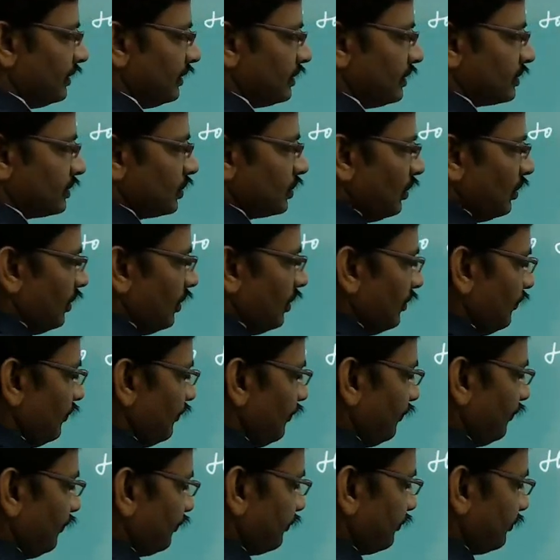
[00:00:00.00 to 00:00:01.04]
so
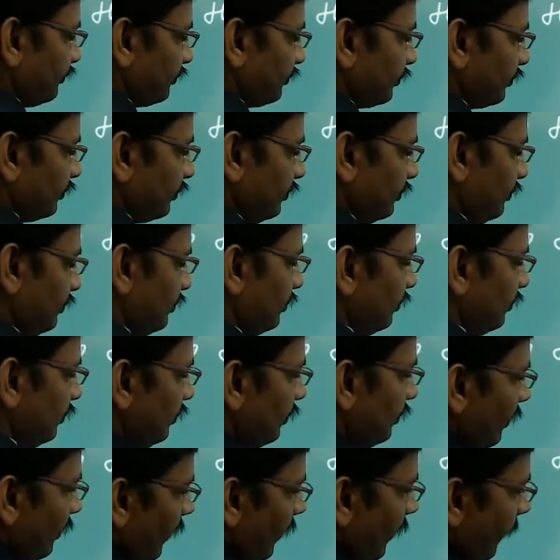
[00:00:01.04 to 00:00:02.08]

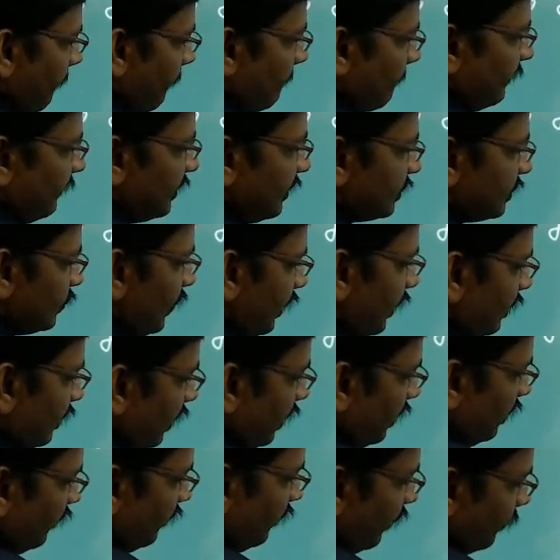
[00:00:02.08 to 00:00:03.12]
this
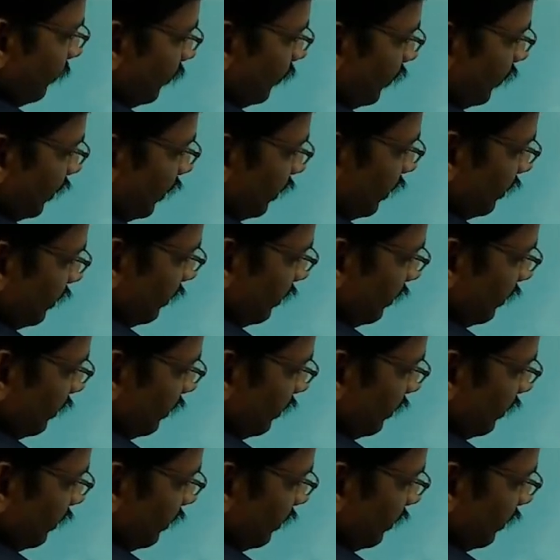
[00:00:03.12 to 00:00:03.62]
vector if I put it